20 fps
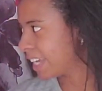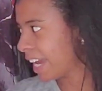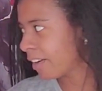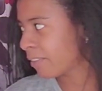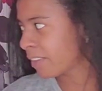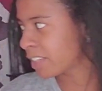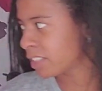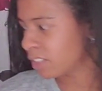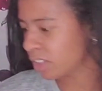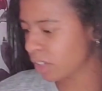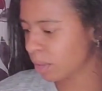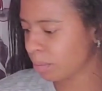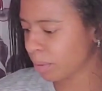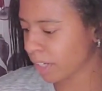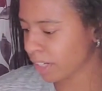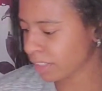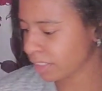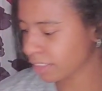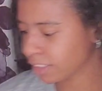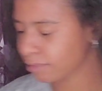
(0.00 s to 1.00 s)
to every single
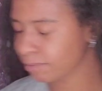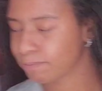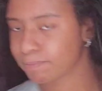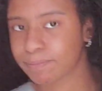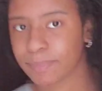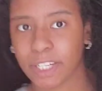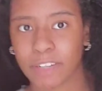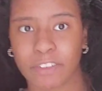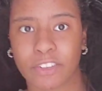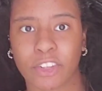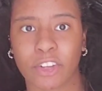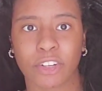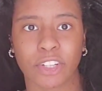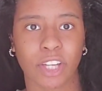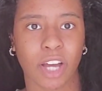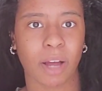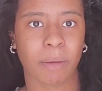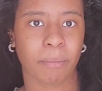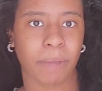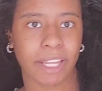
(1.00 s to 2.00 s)
person, even though
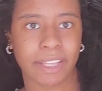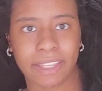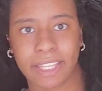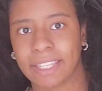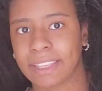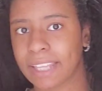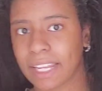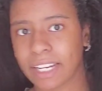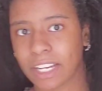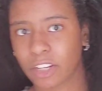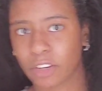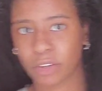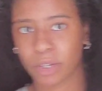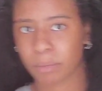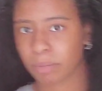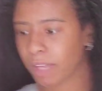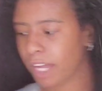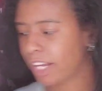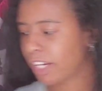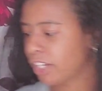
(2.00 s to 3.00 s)
y'all may think that it don't
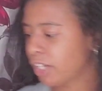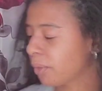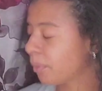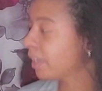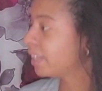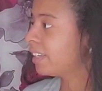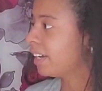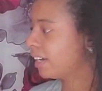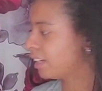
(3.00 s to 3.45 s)
apply to you. It